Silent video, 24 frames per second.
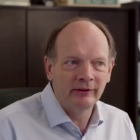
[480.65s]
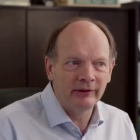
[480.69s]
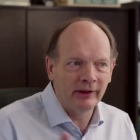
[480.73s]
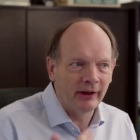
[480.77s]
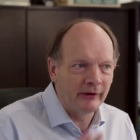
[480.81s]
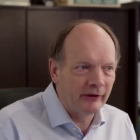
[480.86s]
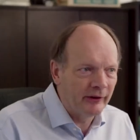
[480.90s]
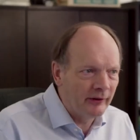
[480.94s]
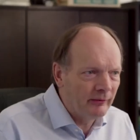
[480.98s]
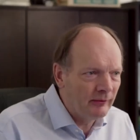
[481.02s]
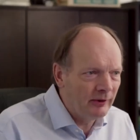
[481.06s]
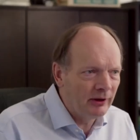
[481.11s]

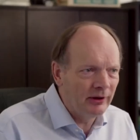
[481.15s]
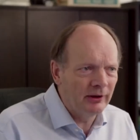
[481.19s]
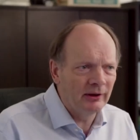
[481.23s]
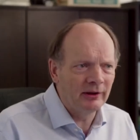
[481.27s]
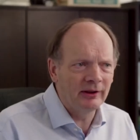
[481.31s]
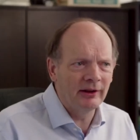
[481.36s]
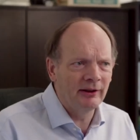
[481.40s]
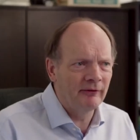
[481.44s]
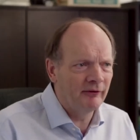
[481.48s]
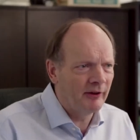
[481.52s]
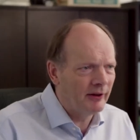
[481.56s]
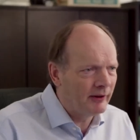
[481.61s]
does it work?
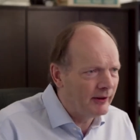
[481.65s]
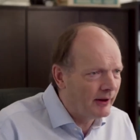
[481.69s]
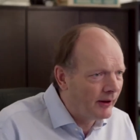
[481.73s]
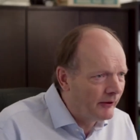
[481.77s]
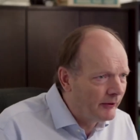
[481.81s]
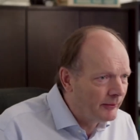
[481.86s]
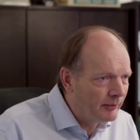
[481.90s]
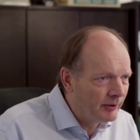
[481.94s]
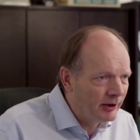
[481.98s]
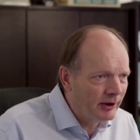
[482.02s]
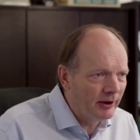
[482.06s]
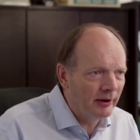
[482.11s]
If it
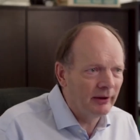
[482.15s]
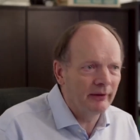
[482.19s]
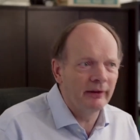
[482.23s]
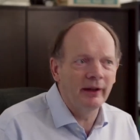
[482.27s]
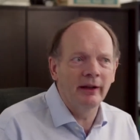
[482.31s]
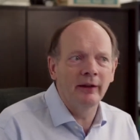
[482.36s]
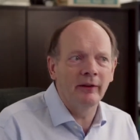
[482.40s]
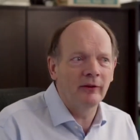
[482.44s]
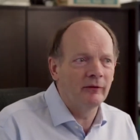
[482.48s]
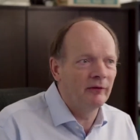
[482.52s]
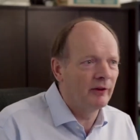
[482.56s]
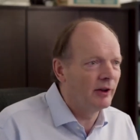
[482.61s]
does work,
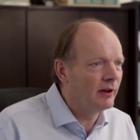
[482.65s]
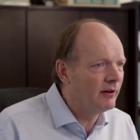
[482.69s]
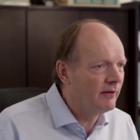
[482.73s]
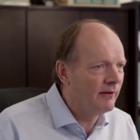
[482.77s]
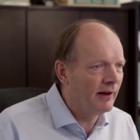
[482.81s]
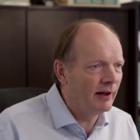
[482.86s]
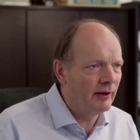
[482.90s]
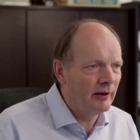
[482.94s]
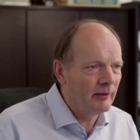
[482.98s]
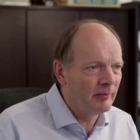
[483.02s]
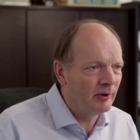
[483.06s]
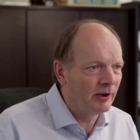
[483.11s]
then it's very
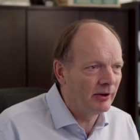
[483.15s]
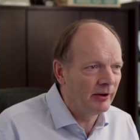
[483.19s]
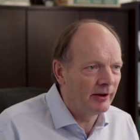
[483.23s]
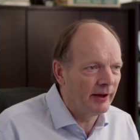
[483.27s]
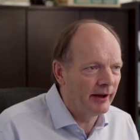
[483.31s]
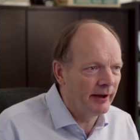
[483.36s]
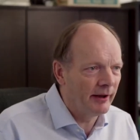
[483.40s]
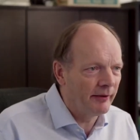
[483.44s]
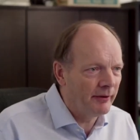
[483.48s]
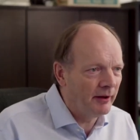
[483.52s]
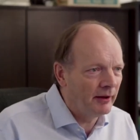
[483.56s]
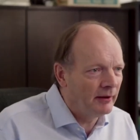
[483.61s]
valuable.
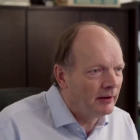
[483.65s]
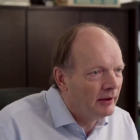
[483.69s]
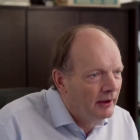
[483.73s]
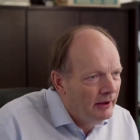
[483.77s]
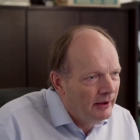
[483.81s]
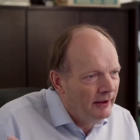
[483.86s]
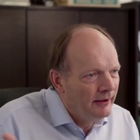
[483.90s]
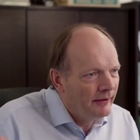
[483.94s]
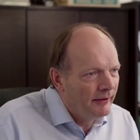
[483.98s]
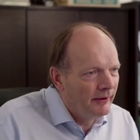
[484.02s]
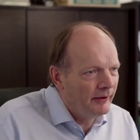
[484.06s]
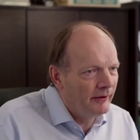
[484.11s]
And I think
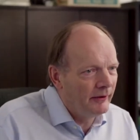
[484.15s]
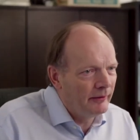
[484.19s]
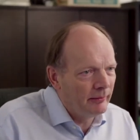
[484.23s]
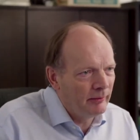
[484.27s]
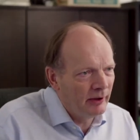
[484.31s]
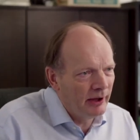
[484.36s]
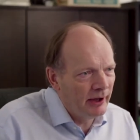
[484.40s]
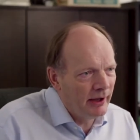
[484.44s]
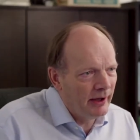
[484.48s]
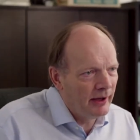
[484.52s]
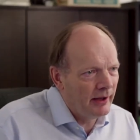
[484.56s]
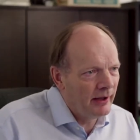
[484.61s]
this is
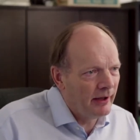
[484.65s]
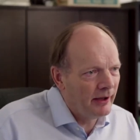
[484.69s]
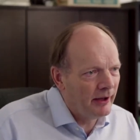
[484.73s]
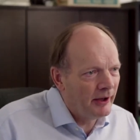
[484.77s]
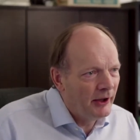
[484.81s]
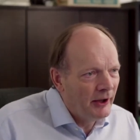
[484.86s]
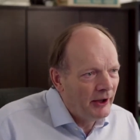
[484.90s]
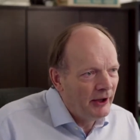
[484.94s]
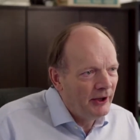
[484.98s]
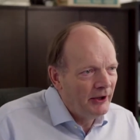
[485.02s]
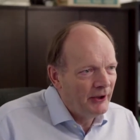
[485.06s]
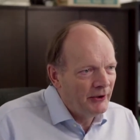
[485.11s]
where,
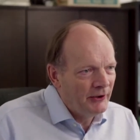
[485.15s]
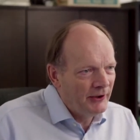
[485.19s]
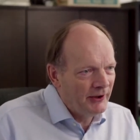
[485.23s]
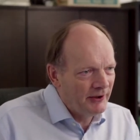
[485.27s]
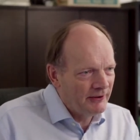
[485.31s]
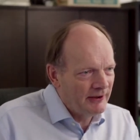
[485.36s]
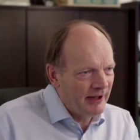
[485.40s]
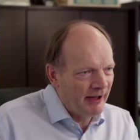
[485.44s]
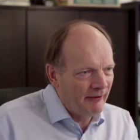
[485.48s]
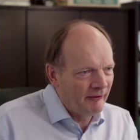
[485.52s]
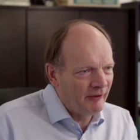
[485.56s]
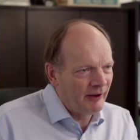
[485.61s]
you know,
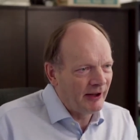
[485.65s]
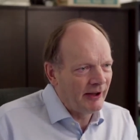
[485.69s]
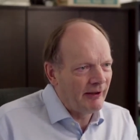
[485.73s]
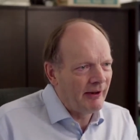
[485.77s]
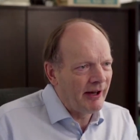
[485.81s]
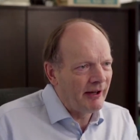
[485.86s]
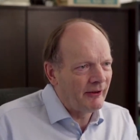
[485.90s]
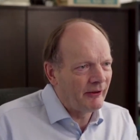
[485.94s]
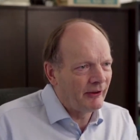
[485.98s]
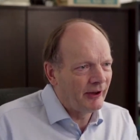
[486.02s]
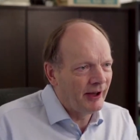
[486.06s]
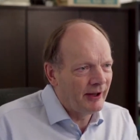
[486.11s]
you have to go
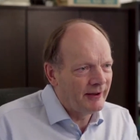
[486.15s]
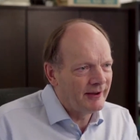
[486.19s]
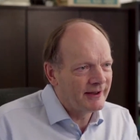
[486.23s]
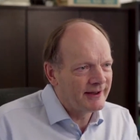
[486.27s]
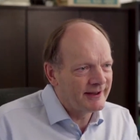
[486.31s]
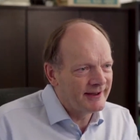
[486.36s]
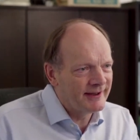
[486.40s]
outside the